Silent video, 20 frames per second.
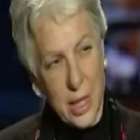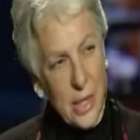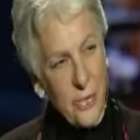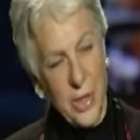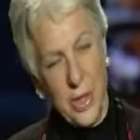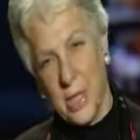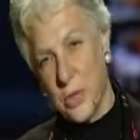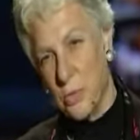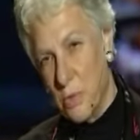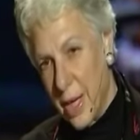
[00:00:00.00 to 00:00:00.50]

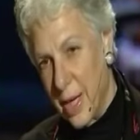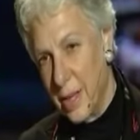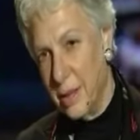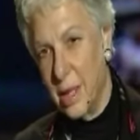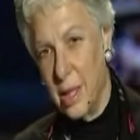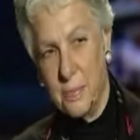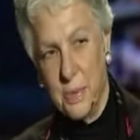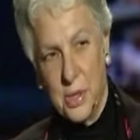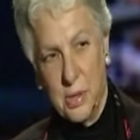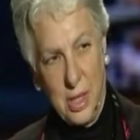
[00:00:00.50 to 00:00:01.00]
Given this
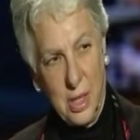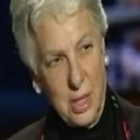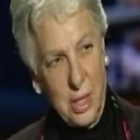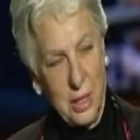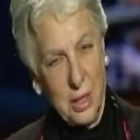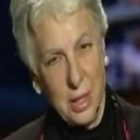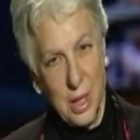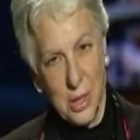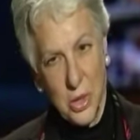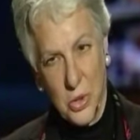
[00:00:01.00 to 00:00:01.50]
rare
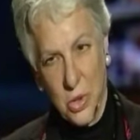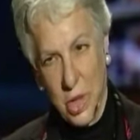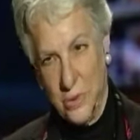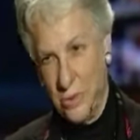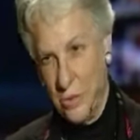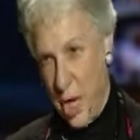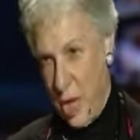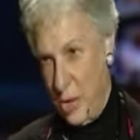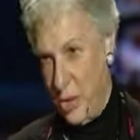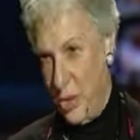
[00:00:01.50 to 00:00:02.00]
opportunity to start
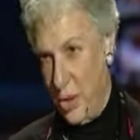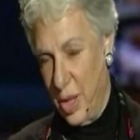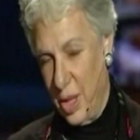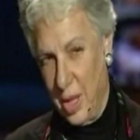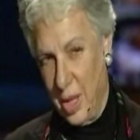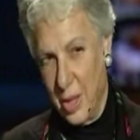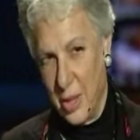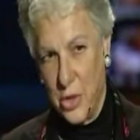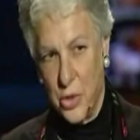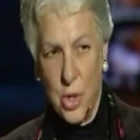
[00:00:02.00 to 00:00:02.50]
fresh,
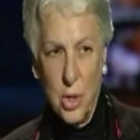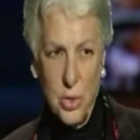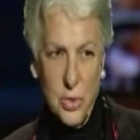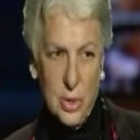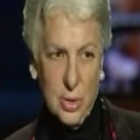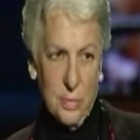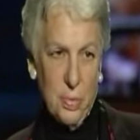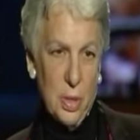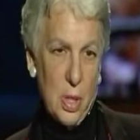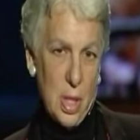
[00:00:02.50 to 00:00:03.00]
they
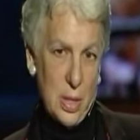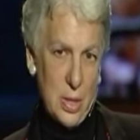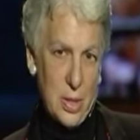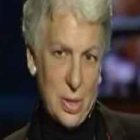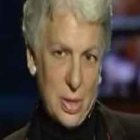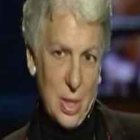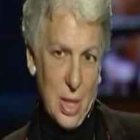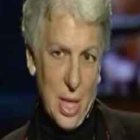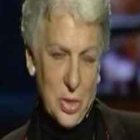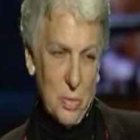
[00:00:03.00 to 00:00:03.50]
chose liberal
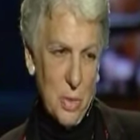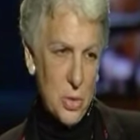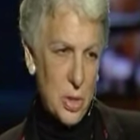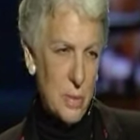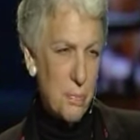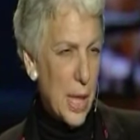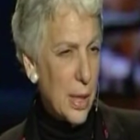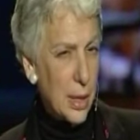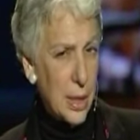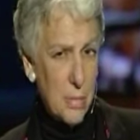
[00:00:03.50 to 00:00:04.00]
arts as the most
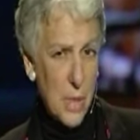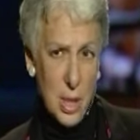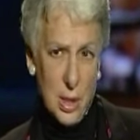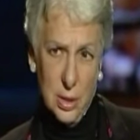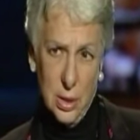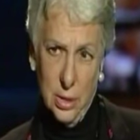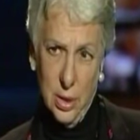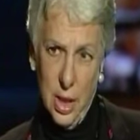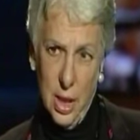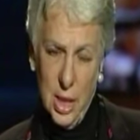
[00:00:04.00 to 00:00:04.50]
compelling
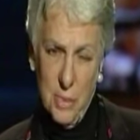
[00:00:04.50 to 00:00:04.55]
model